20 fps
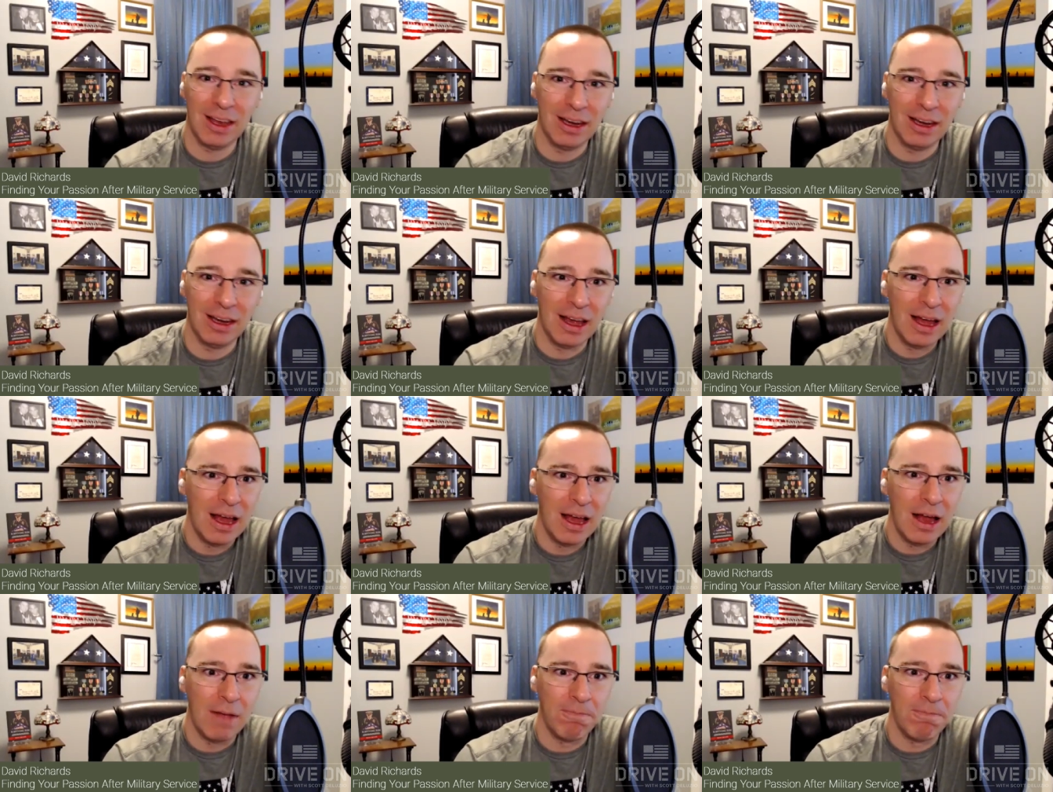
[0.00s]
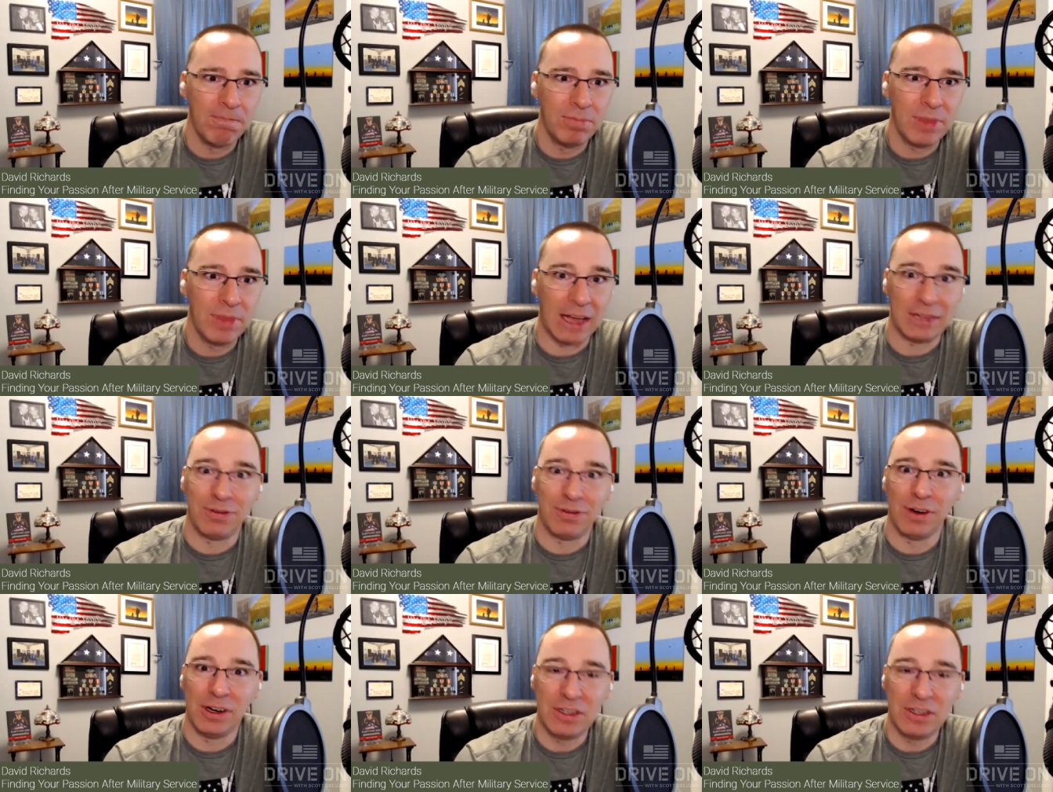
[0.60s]
And
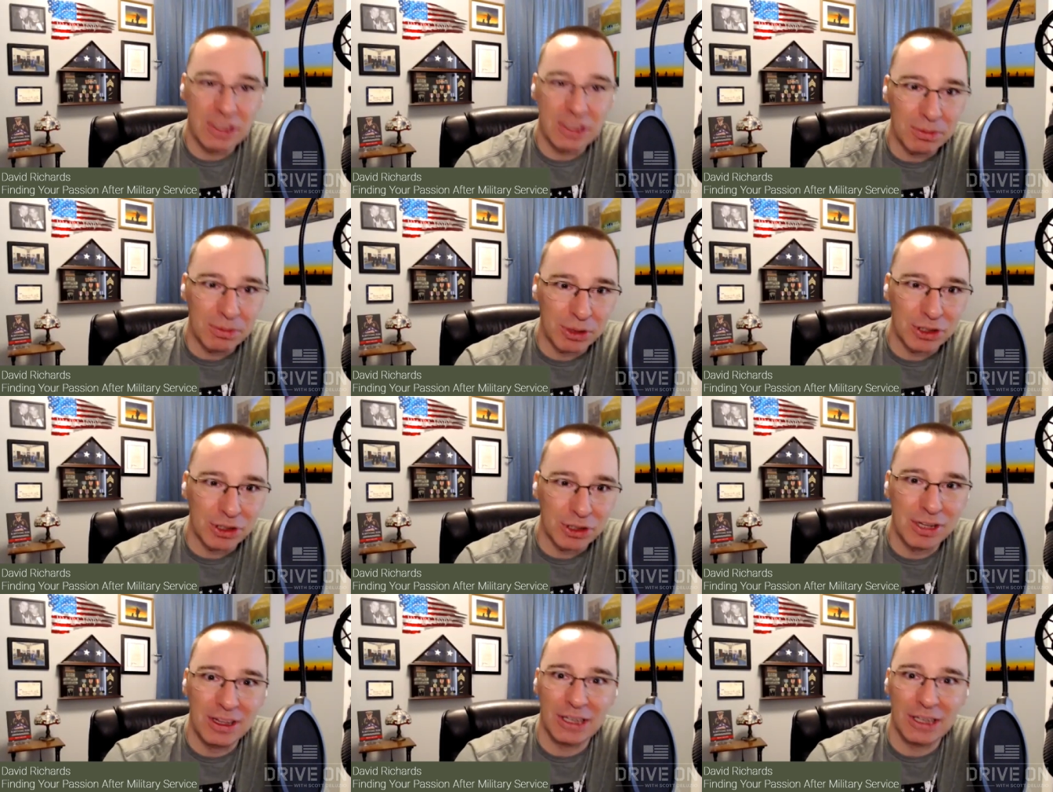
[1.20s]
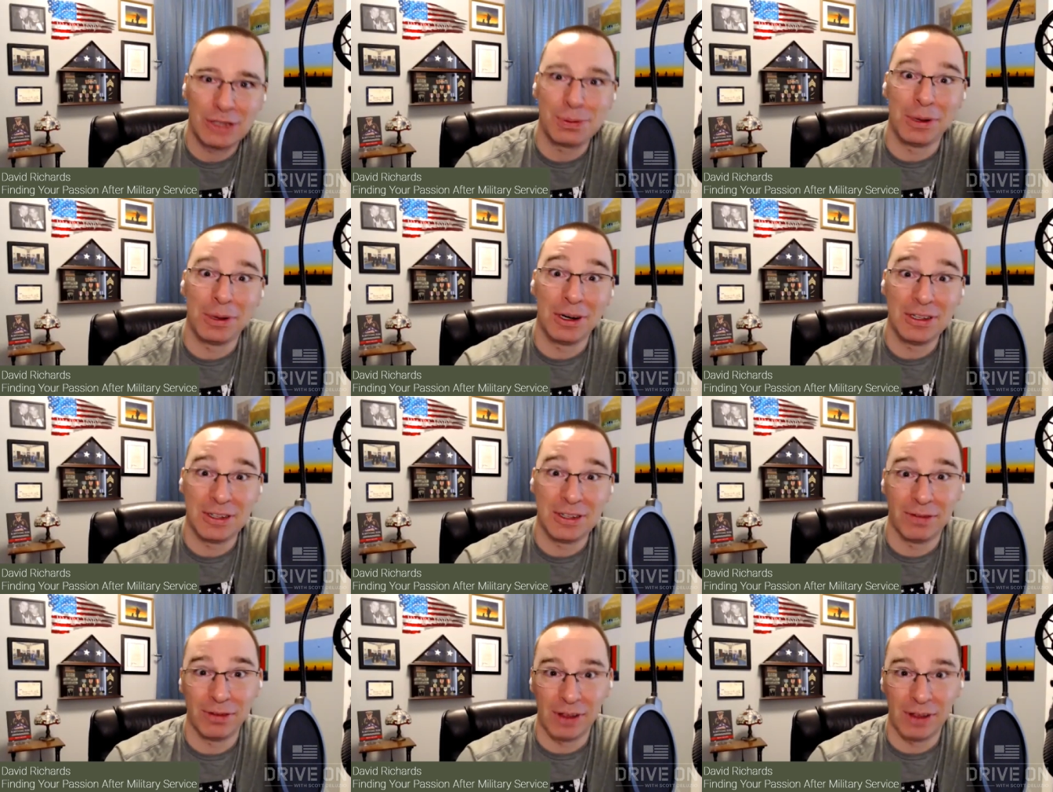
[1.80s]
that's very similar to the
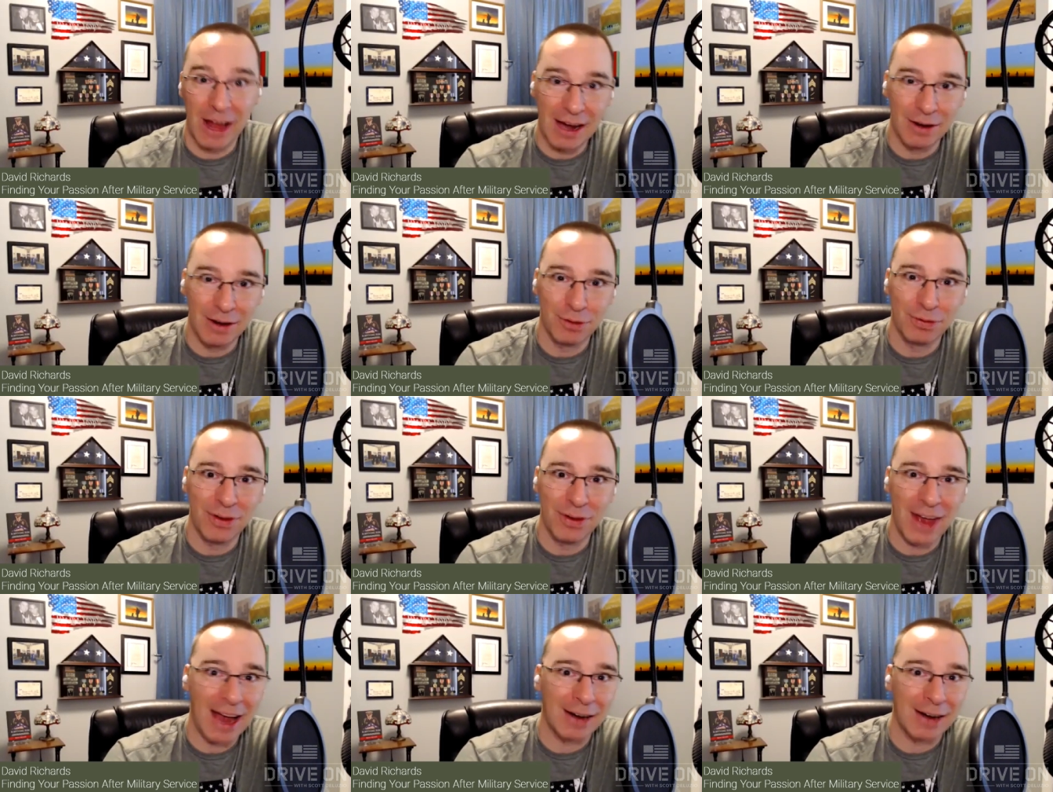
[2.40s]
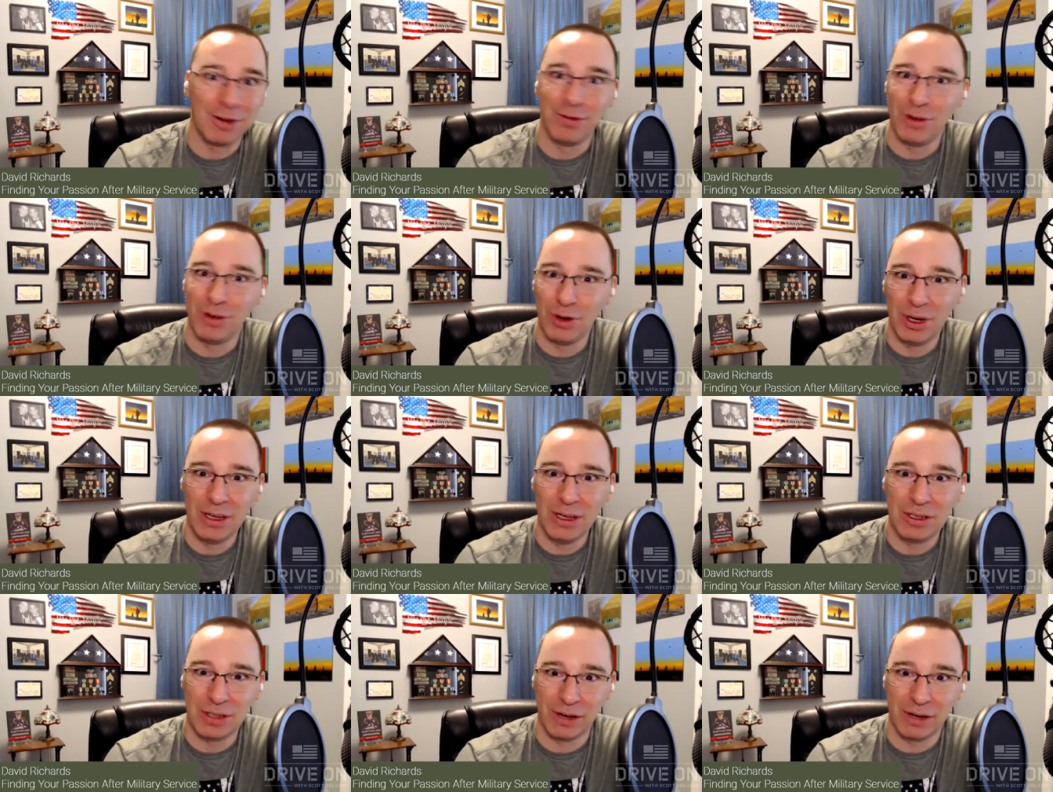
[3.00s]
experience of a lot of active
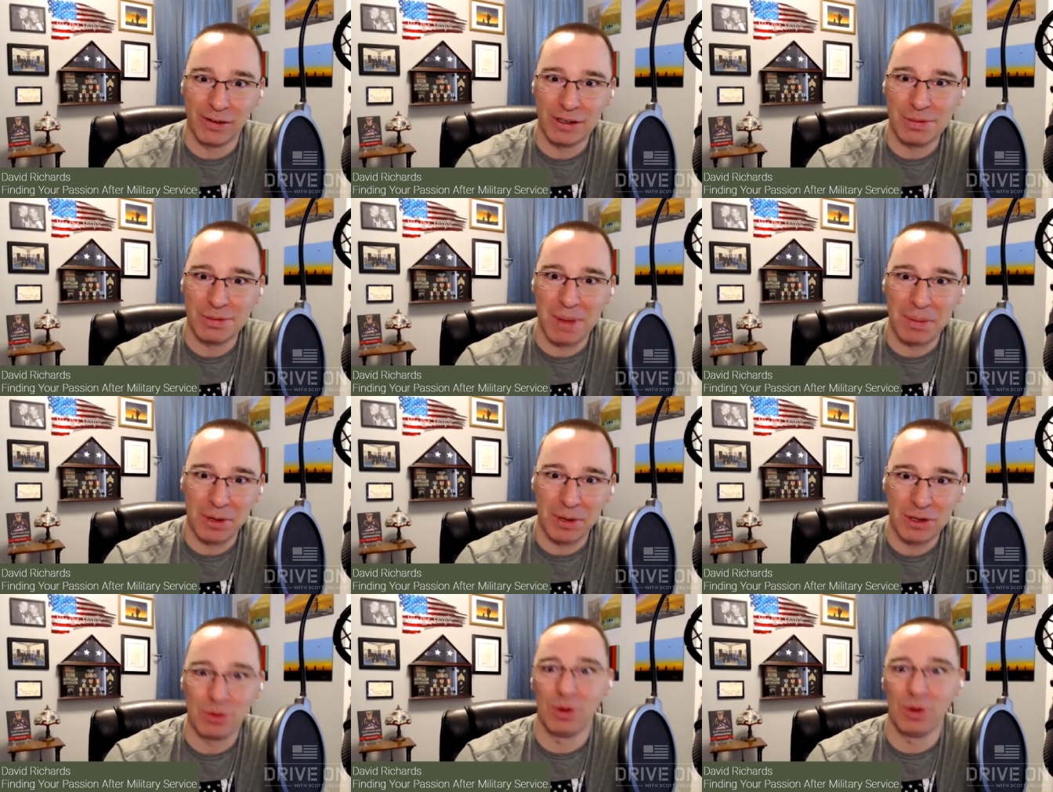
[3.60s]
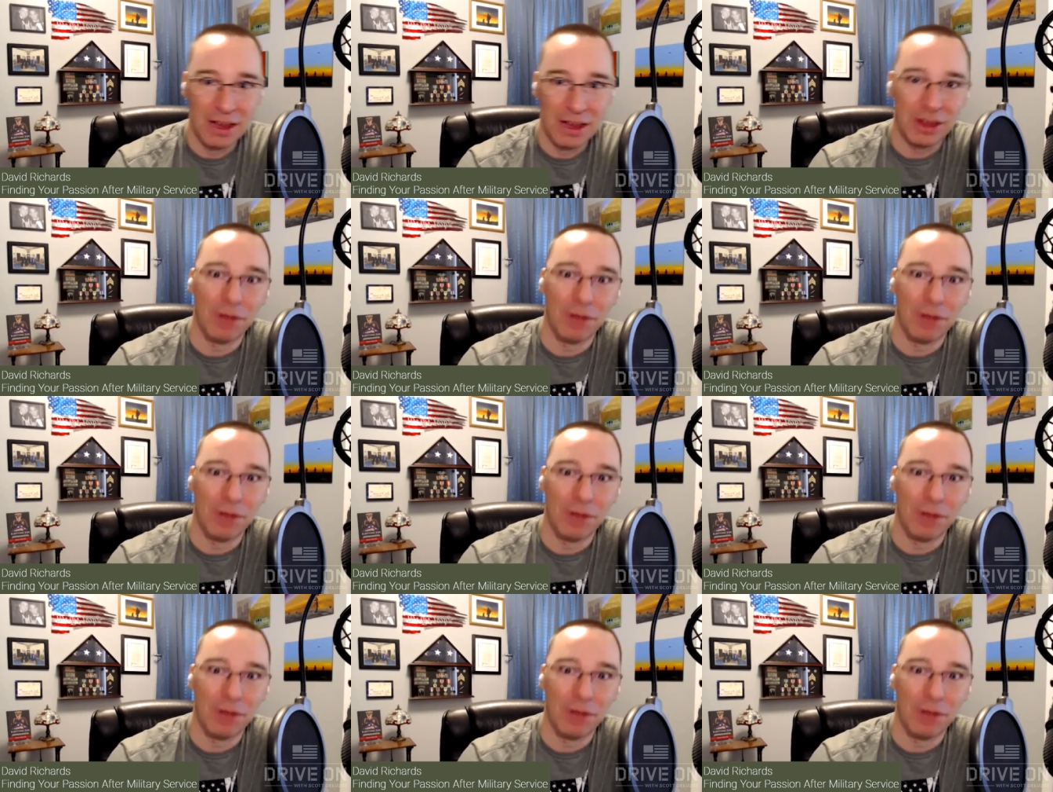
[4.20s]
duty service members where